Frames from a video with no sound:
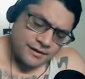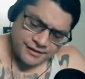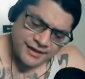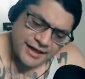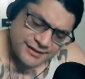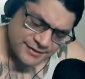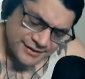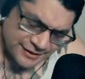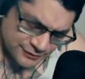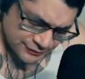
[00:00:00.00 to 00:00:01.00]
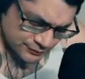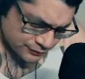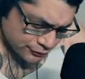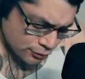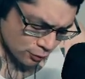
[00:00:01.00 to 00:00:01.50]
See, that's, that's, that's
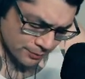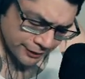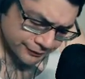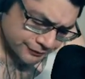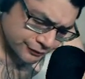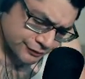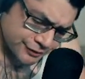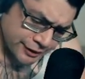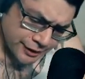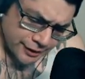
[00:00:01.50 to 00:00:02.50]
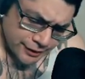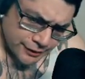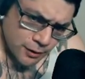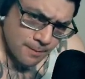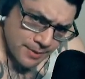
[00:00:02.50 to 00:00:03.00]
really cool, man. You know, say,
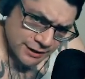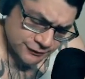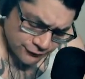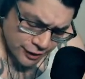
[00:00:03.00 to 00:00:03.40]
you know, best for